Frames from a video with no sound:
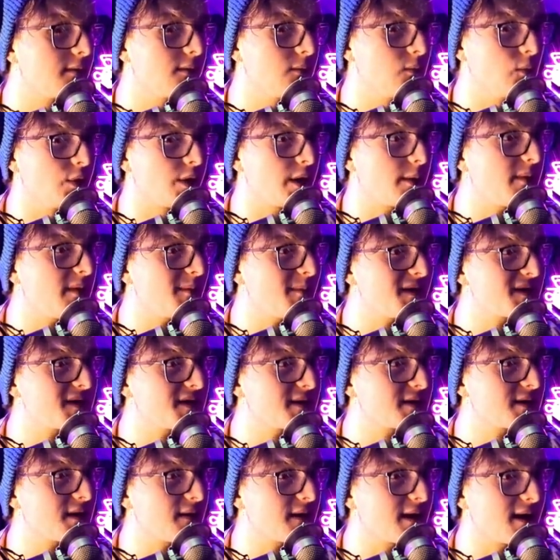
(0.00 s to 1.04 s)
Would I be missing
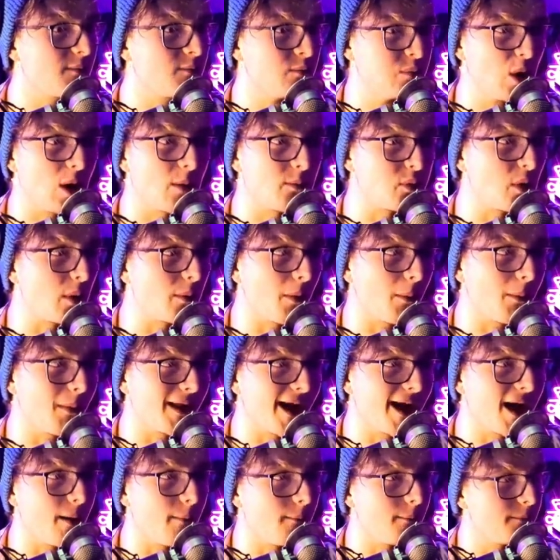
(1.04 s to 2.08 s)
something? I
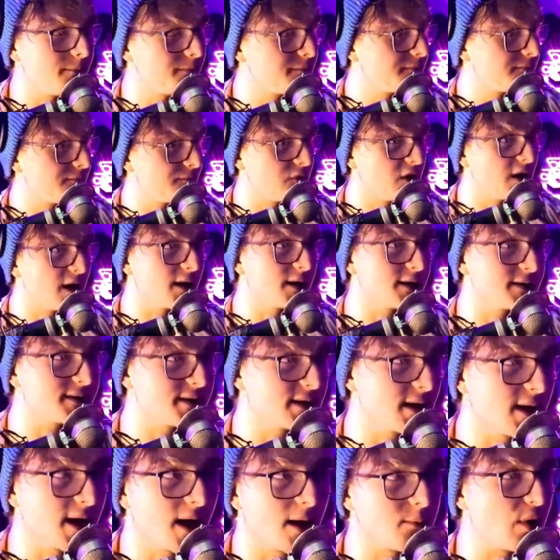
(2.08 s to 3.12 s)
probably am.
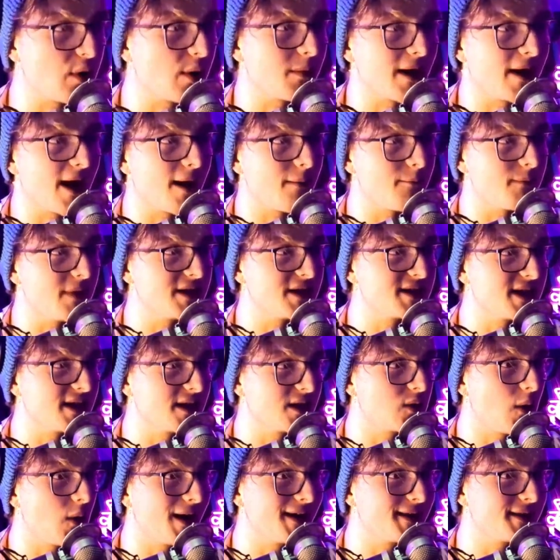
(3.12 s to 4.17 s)
Realistically, I probably am missing
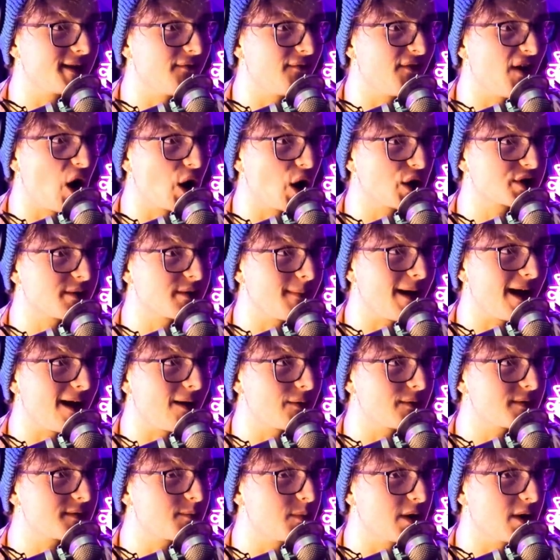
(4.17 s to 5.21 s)
quite the vast
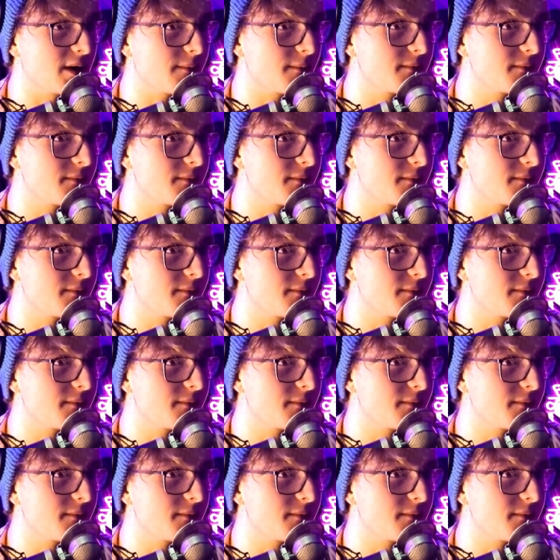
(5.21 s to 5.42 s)
amount, but...